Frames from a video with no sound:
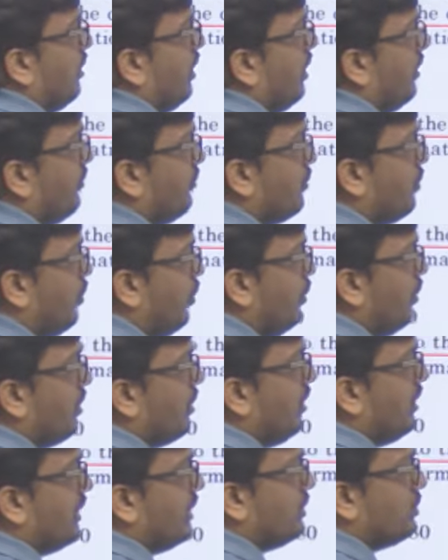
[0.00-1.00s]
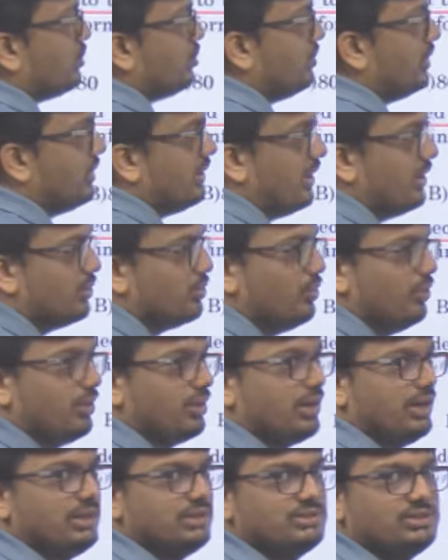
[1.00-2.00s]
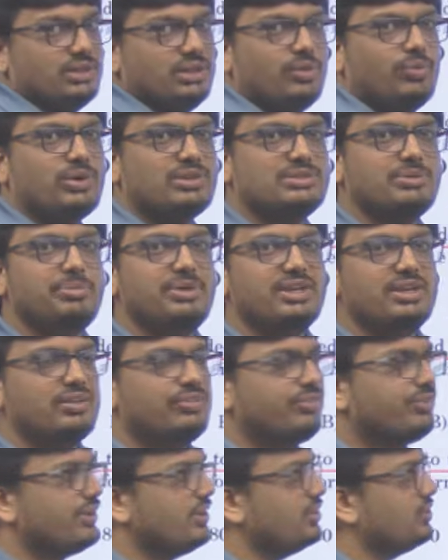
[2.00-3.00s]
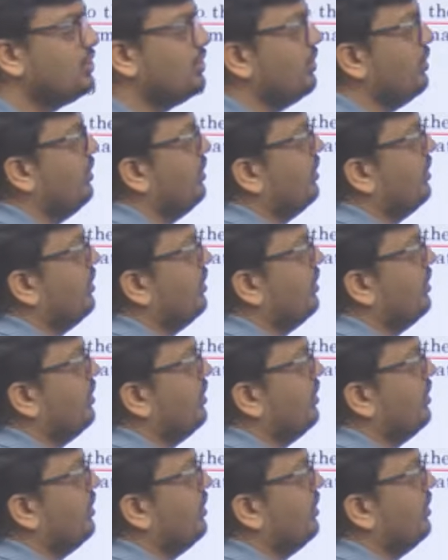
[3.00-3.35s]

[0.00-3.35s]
of gold coins to the non-gold coins. What is the meaning of ratio?